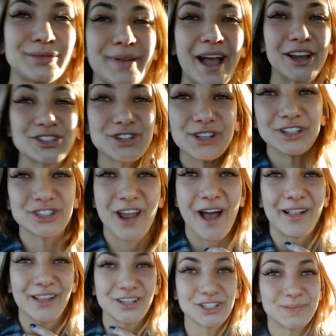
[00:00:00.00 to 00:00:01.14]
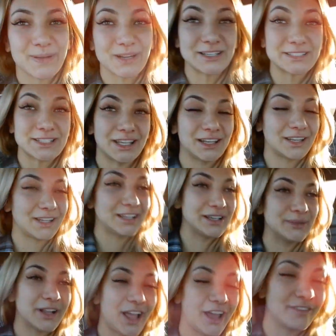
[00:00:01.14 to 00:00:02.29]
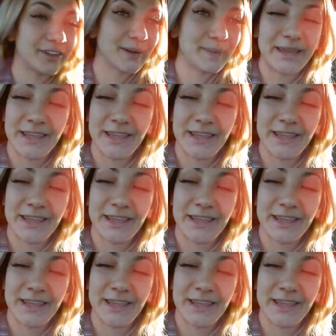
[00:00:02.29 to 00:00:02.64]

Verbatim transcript: directionally challenged person that you will ever